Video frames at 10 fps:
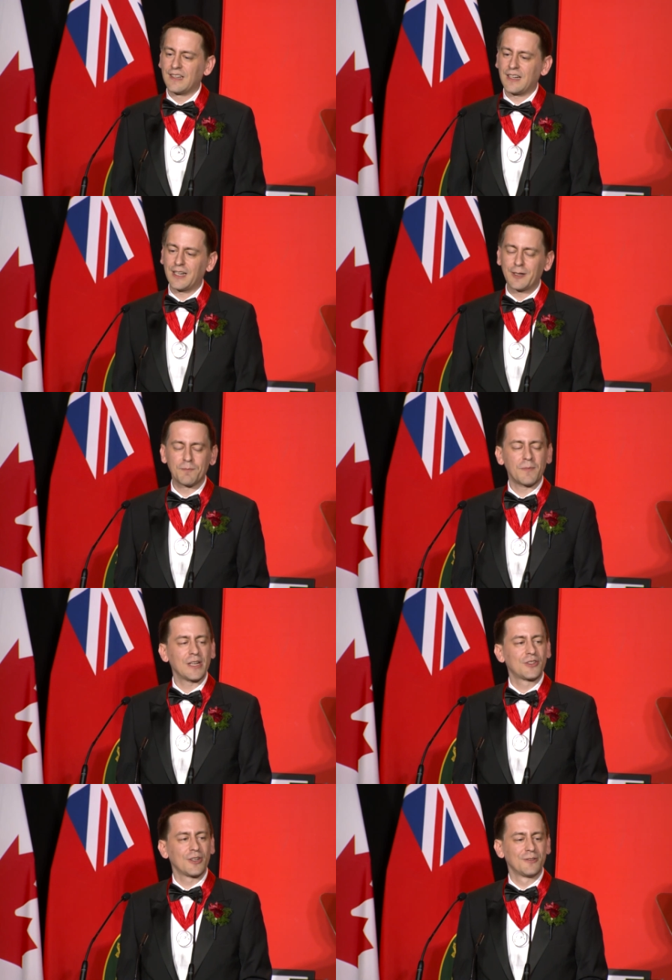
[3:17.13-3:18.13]
Um, I
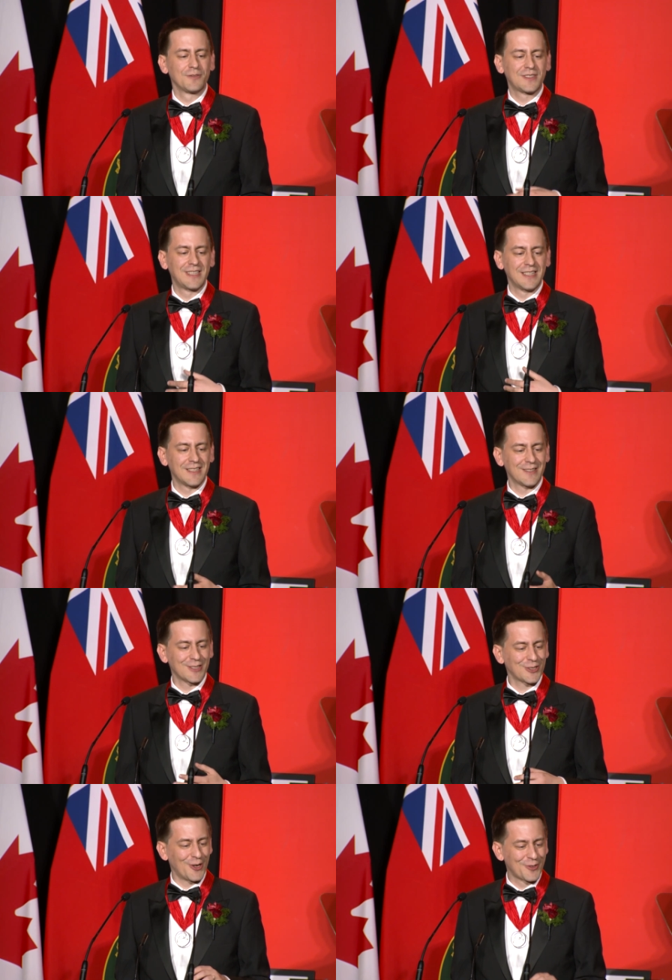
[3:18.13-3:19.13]
chose the, the
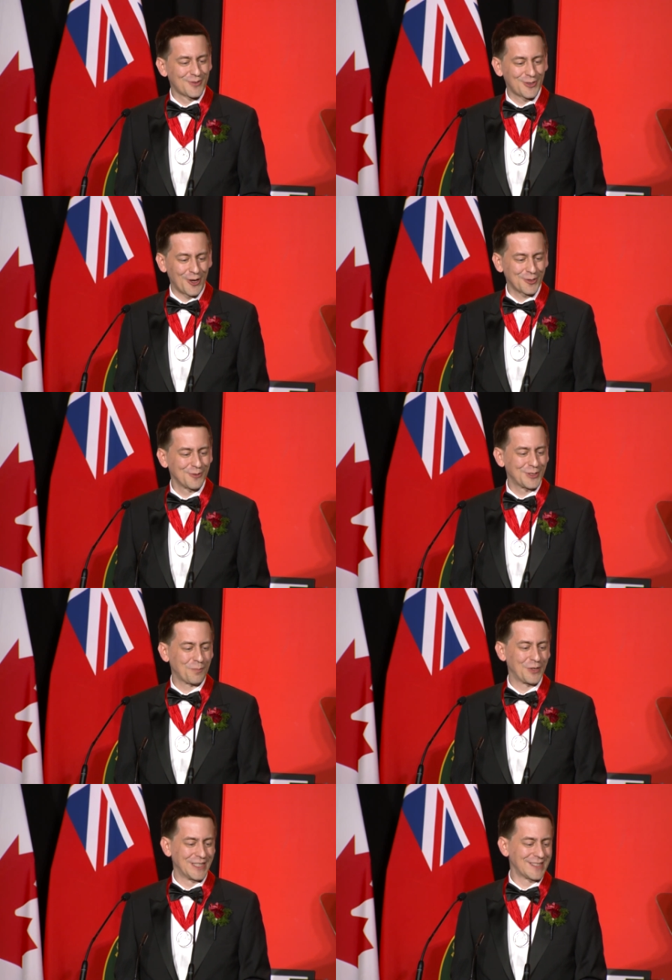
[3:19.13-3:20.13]
Sorcerer's
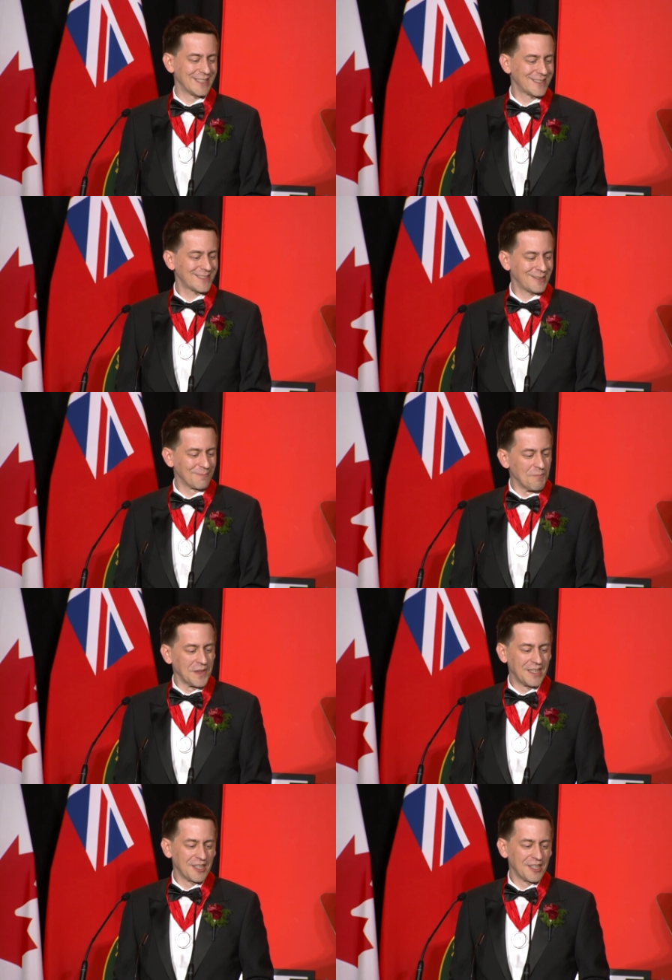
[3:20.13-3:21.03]
Apprentice and